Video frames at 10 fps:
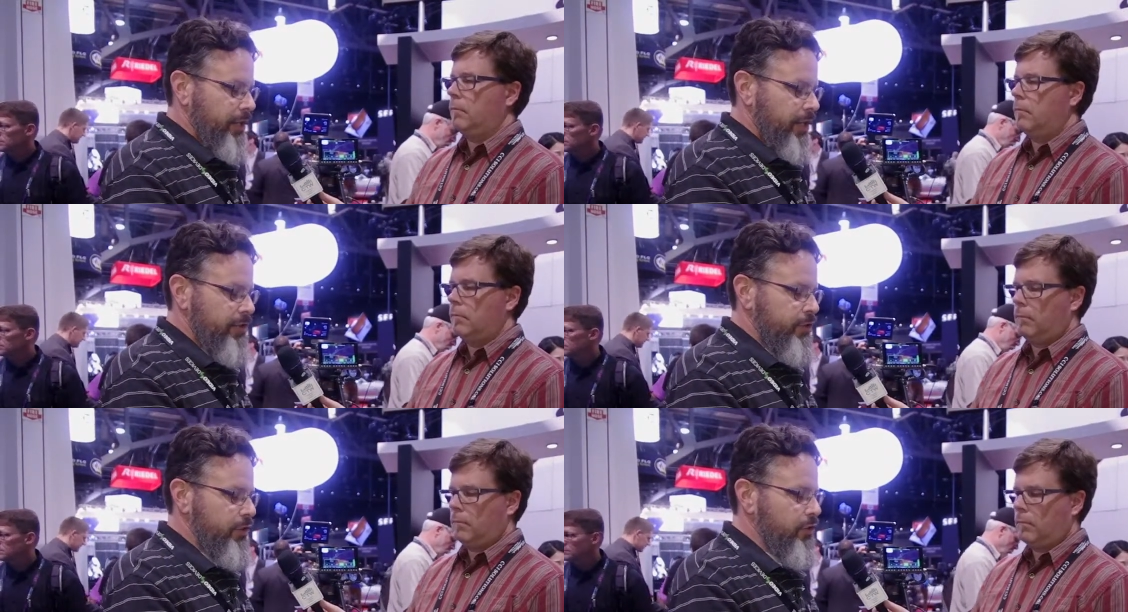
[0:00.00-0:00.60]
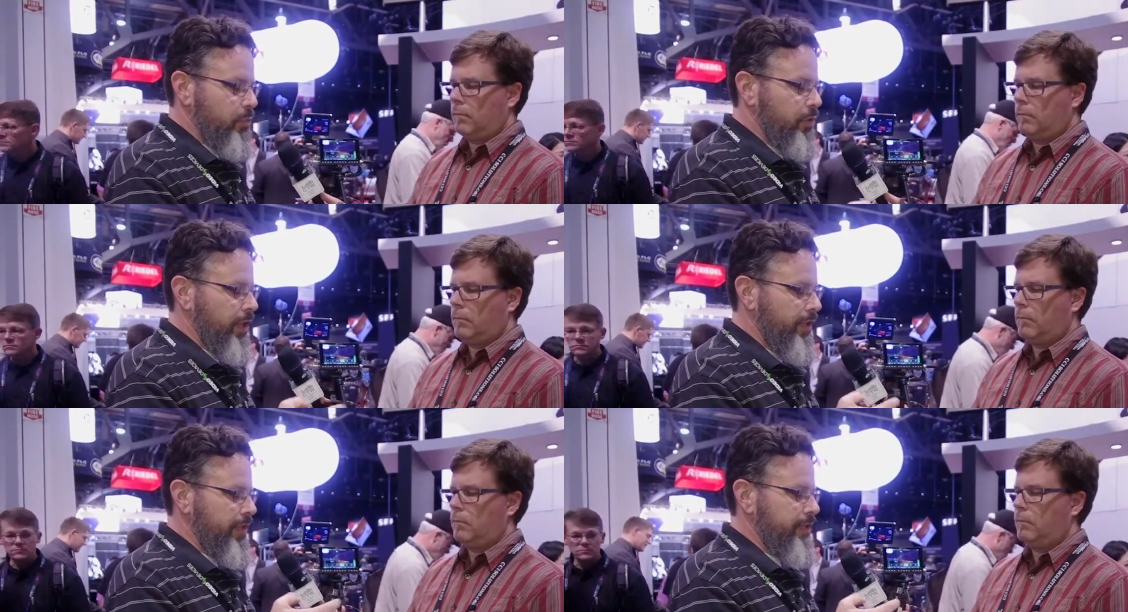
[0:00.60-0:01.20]
Speaker 1: As soon as you
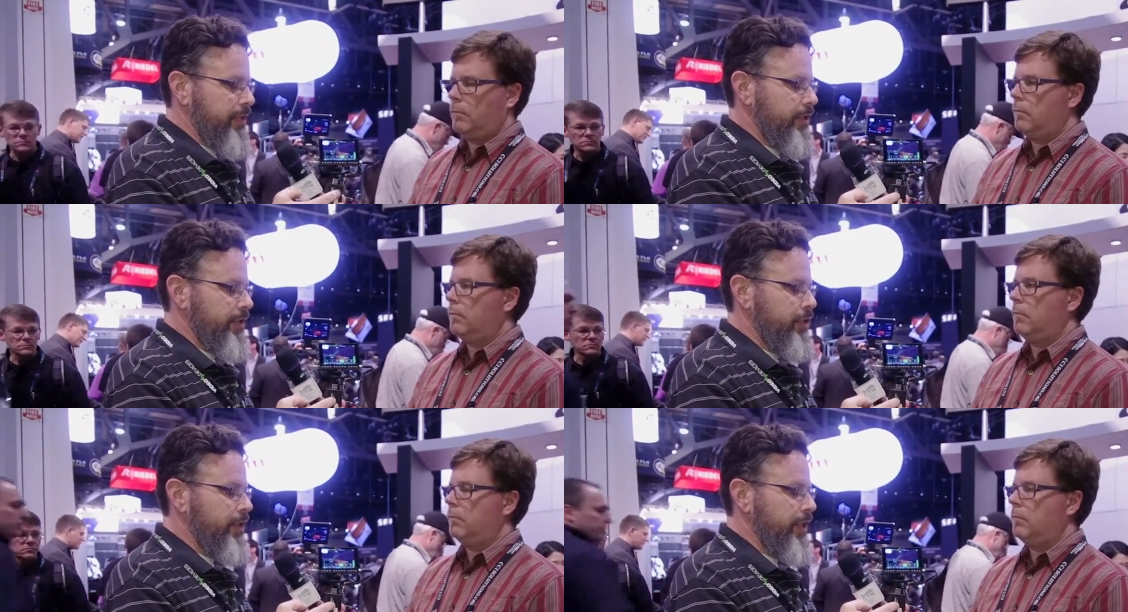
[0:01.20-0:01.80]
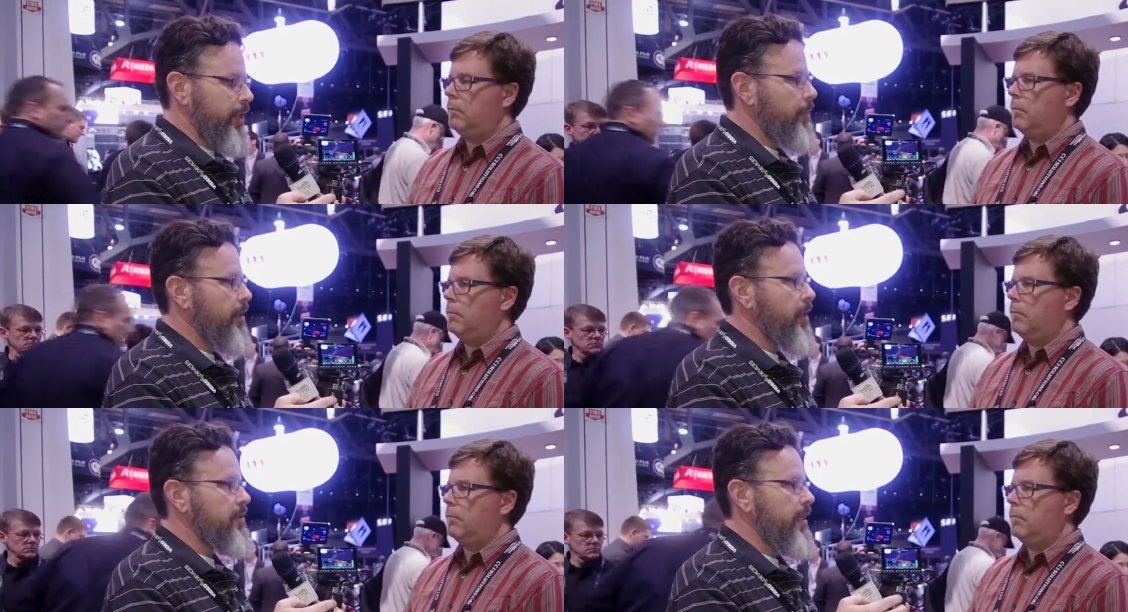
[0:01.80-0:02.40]
plug this into the unit, it
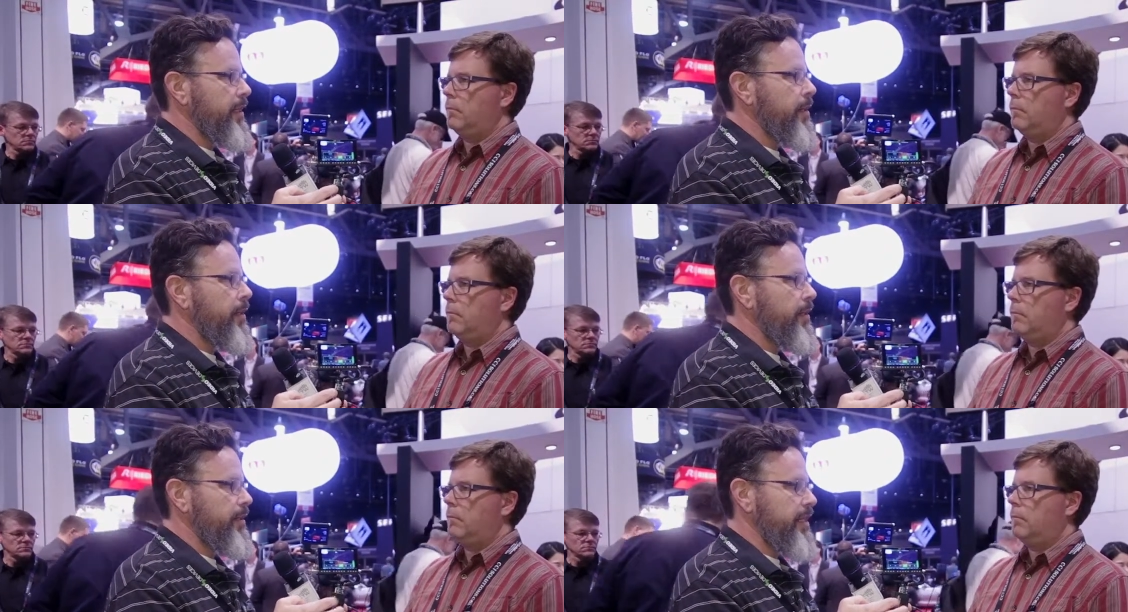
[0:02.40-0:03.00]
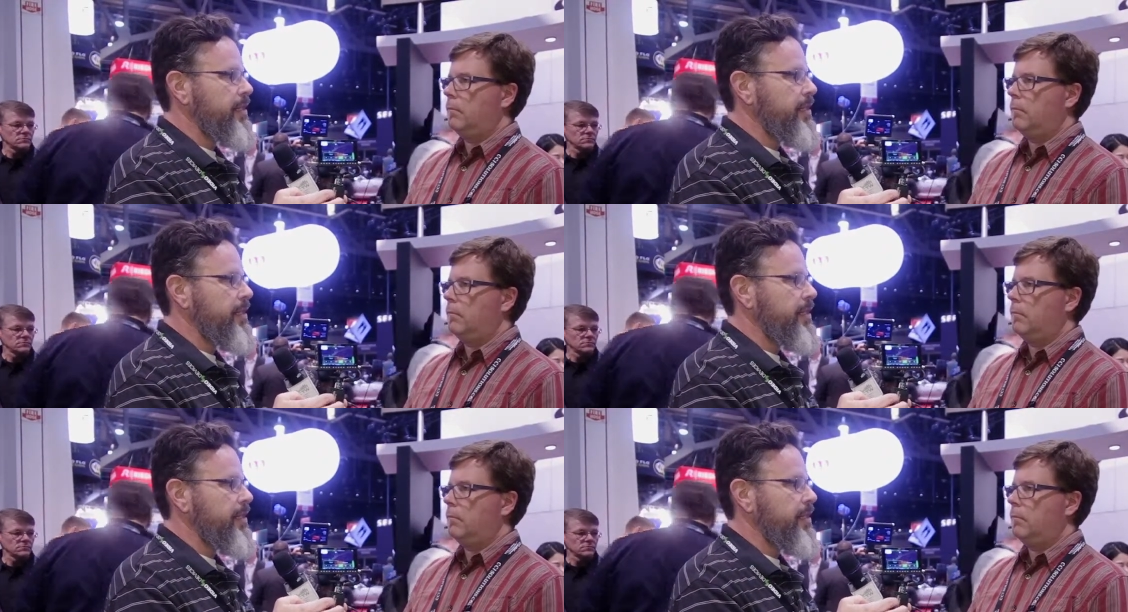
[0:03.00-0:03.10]
becomes an, an